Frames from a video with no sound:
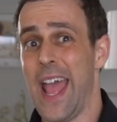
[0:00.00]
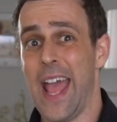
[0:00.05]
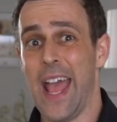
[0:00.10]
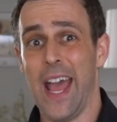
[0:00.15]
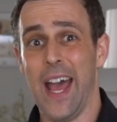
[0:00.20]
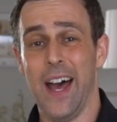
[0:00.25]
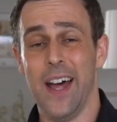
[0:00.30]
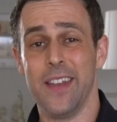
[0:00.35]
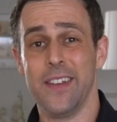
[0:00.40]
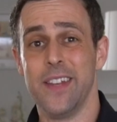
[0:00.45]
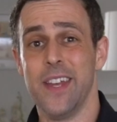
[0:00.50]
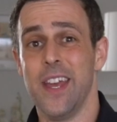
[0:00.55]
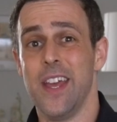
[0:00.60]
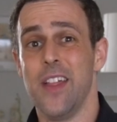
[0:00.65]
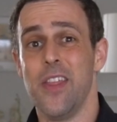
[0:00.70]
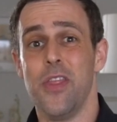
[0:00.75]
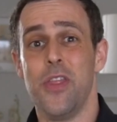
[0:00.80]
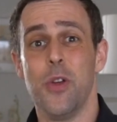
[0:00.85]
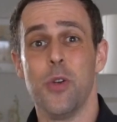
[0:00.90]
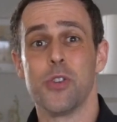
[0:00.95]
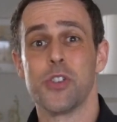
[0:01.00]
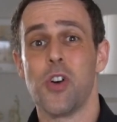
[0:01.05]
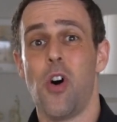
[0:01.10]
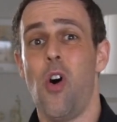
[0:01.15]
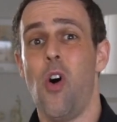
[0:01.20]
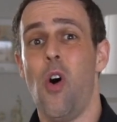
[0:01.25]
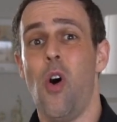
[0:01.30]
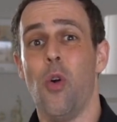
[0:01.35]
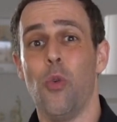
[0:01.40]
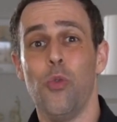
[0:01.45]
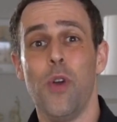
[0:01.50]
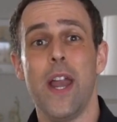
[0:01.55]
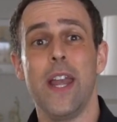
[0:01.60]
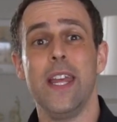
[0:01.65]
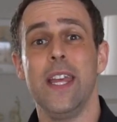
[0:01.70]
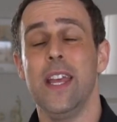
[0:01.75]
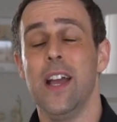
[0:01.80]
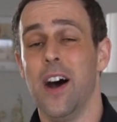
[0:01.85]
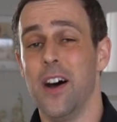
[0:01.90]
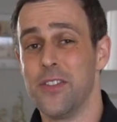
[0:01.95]
and there's
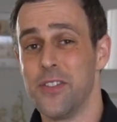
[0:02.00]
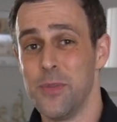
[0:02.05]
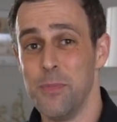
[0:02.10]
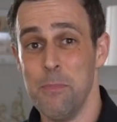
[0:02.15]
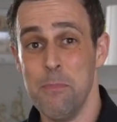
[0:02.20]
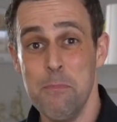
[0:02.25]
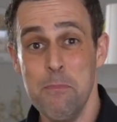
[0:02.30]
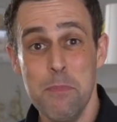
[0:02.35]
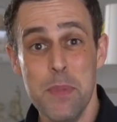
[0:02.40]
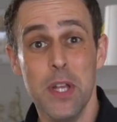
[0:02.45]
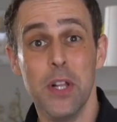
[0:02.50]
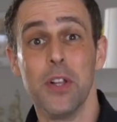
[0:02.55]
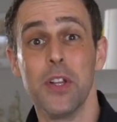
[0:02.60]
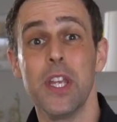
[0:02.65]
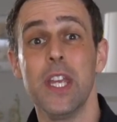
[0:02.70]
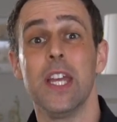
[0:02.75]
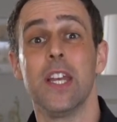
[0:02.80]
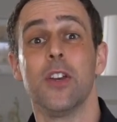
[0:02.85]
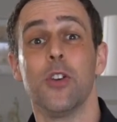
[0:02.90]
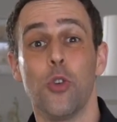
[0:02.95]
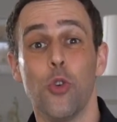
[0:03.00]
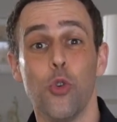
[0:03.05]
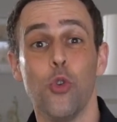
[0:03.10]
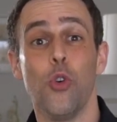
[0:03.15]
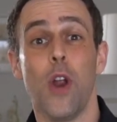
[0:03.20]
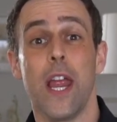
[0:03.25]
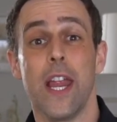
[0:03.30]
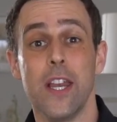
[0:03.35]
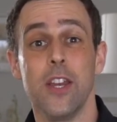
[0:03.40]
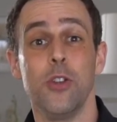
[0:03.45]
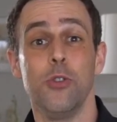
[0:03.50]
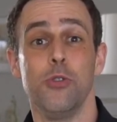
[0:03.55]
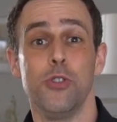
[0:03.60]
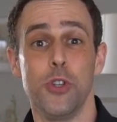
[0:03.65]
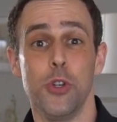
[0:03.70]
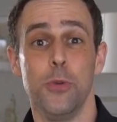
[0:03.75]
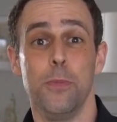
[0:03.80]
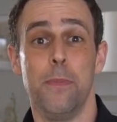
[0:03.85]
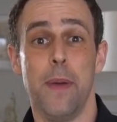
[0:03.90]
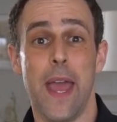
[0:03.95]
already a million great
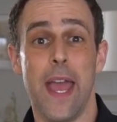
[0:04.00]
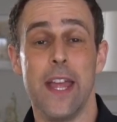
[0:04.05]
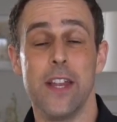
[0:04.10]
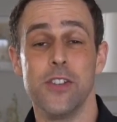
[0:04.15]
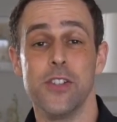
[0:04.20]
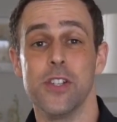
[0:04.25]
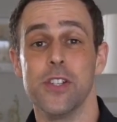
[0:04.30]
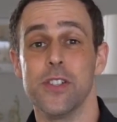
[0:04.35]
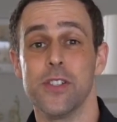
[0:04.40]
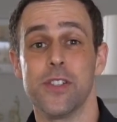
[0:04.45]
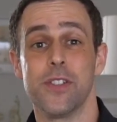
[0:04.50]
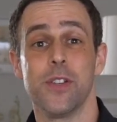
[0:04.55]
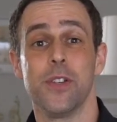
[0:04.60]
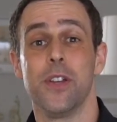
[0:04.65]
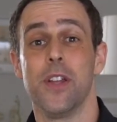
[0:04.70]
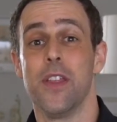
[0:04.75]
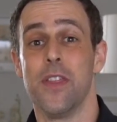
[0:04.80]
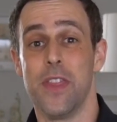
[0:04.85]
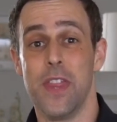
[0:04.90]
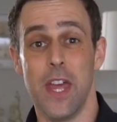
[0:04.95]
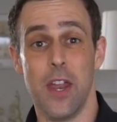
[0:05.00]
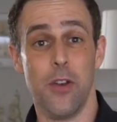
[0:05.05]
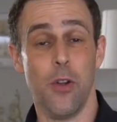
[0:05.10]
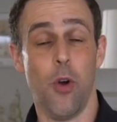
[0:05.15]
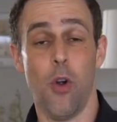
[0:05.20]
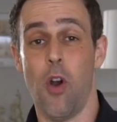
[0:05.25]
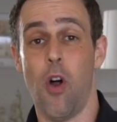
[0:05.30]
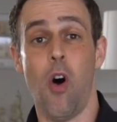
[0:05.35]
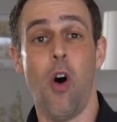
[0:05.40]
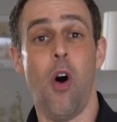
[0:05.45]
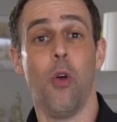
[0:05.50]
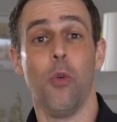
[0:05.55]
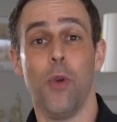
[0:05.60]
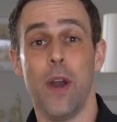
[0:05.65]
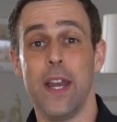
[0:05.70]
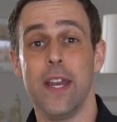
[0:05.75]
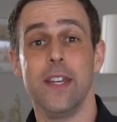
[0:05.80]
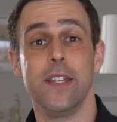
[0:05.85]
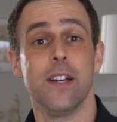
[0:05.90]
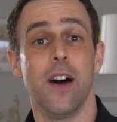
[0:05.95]
YouTube pages that are
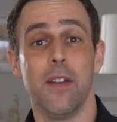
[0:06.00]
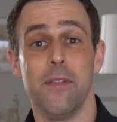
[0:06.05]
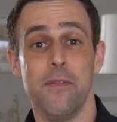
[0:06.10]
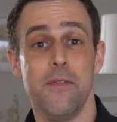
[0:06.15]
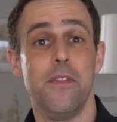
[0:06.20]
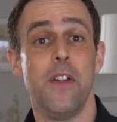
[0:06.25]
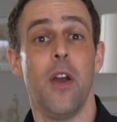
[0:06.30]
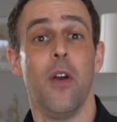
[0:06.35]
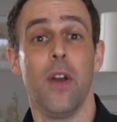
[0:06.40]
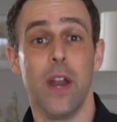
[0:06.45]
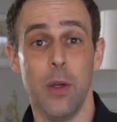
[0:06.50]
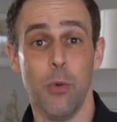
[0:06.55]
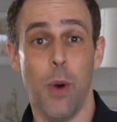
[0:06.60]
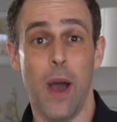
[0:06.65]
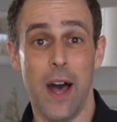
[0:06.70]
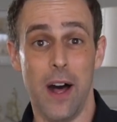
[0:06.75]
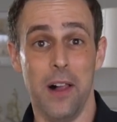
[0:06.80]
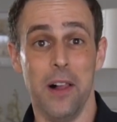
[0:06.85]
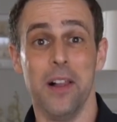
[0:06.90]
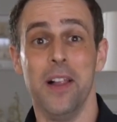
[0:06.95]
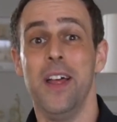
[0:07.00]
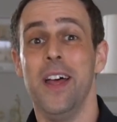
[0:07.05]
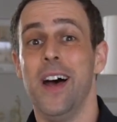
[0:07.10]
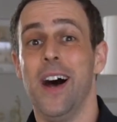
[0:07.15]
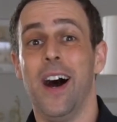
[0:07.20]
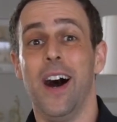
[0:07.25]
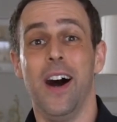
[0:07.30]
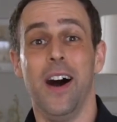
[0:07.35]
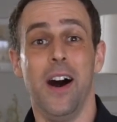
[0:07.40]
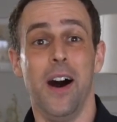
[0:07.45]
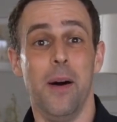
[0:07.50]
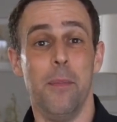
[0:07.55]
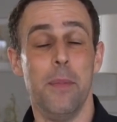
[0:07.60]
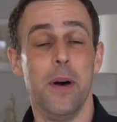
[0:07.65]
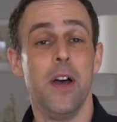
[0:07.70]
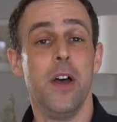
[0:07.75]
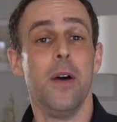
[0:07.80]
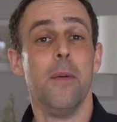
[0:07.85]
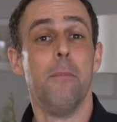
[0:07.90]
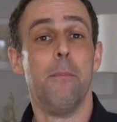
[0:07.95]
already done very well
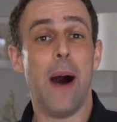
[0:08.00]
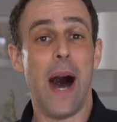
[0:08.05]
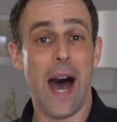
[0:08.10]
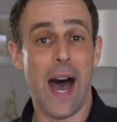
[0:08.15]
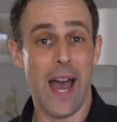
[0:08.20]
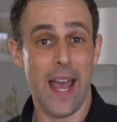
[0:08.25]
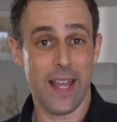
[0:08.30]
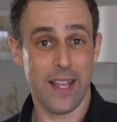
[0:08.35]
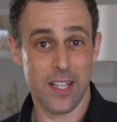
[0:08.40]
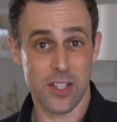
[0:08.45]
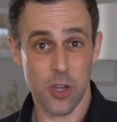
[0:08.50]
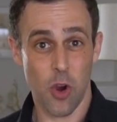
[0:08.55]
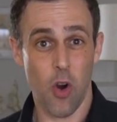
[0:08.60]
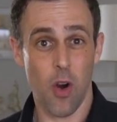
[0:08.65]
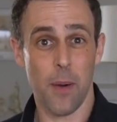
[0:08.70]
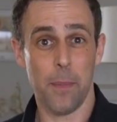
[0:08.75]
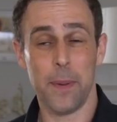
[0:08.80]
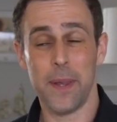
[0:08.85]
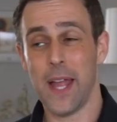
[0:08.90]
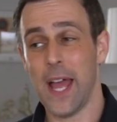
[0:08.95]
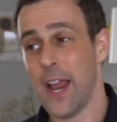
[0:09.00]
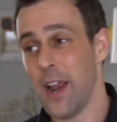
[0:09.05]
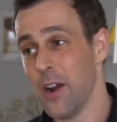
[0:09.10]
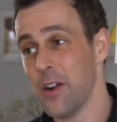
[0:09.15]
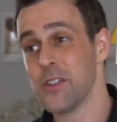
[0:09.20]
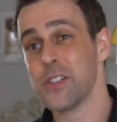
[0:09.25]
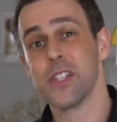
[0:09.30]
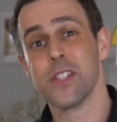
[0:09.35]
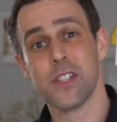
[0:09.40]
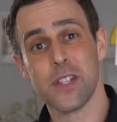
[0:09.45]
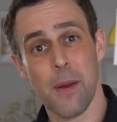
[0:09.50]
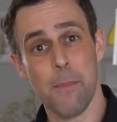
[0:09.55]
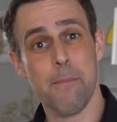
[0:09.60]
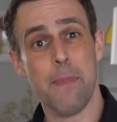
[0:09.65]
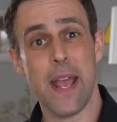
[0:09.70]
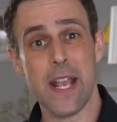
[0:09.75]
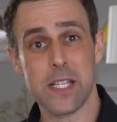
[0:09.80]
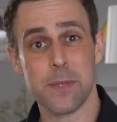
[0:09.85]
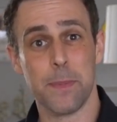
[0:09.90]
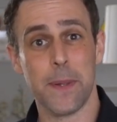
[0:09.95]
um, by guitar players and some
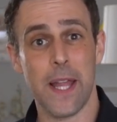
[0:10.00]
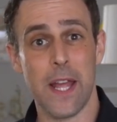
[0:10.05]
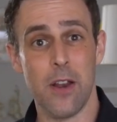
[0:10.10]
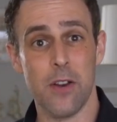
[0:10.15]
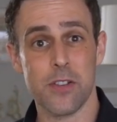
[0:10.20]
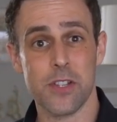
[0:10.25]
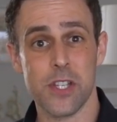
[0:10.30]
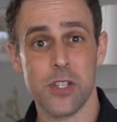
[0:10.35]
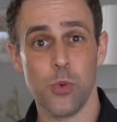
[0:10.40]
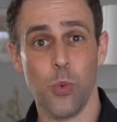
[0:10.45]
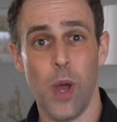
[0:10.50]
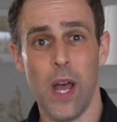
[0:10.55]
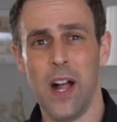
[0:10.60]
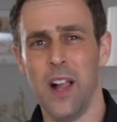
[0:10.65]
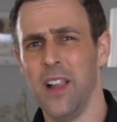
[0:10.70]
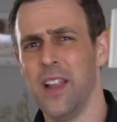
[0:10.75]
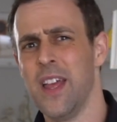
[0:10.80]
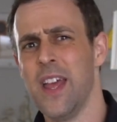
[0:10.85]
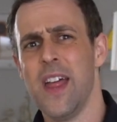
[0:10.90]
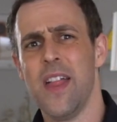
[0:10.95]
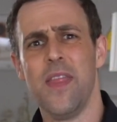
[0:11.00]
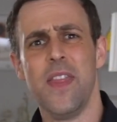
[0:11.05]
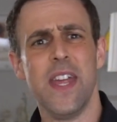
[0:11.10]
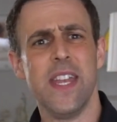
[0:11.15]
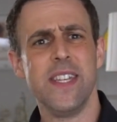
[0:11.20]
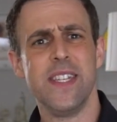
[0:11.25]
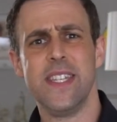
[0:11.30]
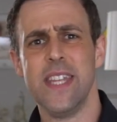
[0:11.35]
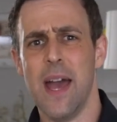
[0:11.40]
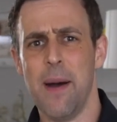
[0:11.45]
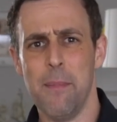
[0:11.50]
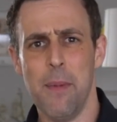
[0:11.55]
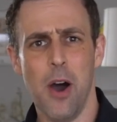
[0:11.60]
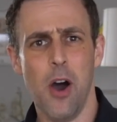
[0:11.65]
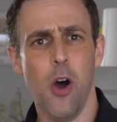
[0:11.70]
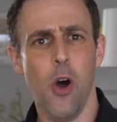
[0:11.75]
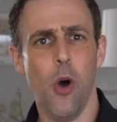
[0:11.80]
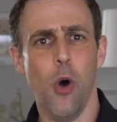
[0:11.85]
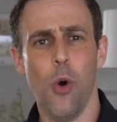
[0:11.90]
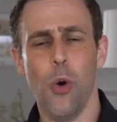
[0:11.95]
bass players as well that
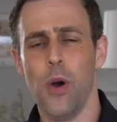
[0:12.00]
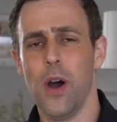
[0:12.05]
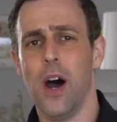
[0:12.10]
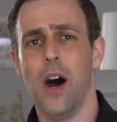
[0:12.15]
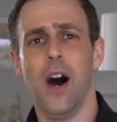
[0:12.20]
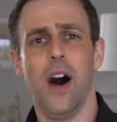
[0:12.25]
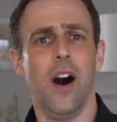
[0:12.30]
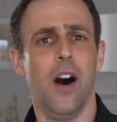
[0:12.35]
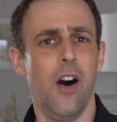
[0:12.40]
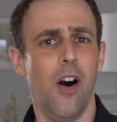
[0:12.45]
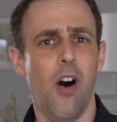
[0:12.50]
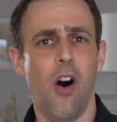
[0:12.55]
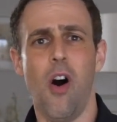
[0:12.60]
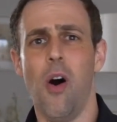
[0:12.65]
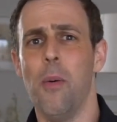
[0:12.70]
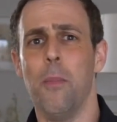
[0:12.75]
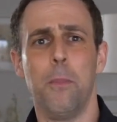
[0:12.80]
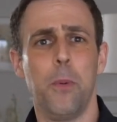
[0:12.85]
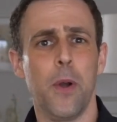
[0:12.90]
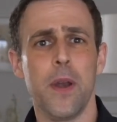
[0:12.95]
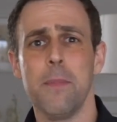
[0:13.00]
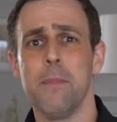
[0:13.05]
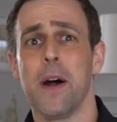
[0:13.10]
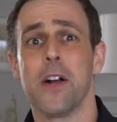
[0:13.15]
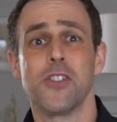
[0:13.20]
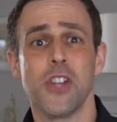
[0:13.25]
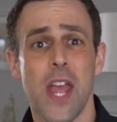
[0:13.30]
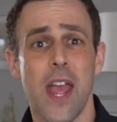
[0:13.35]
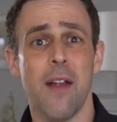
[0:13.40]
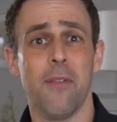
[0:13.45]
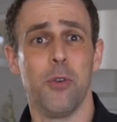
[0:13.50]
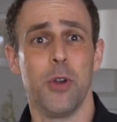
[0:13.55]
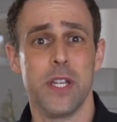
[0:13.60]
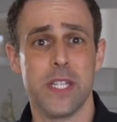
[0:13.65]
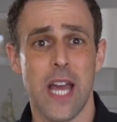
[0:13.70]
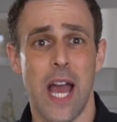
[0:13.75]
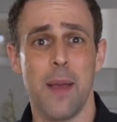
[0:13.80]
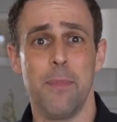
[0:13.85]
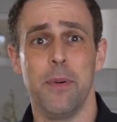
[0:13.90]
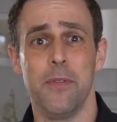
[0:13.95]
demo uh, pretty much every
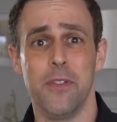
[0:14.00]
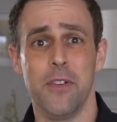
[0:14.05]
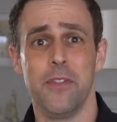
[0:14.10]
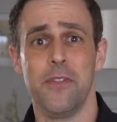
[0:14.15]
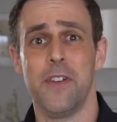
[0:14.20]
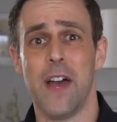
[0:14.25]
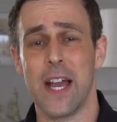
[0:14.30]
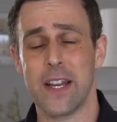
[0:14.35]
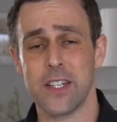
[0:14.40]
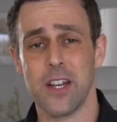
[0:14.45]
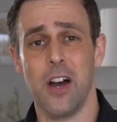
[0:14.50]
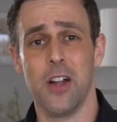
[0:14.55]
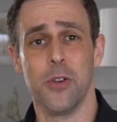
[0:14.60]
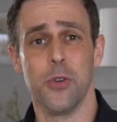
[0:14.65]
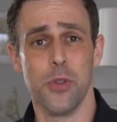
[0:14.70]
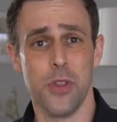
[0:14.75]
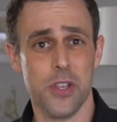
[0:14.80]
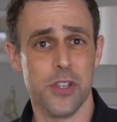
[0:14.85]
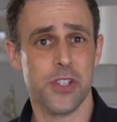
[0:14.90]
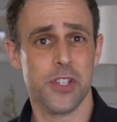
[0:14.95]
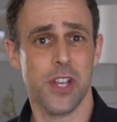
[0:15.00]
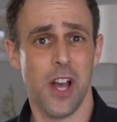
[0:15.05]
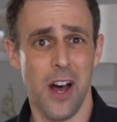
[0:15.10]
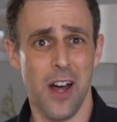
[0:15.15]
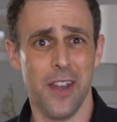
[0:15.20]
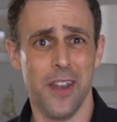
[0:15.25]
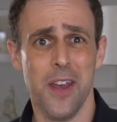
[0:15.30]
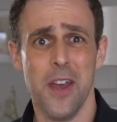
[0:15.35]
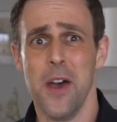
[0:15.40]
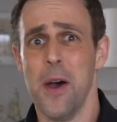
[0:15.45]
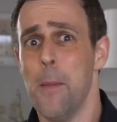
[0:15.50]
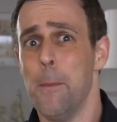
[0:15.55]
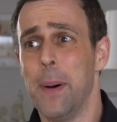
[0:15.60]
type of effect under the sun.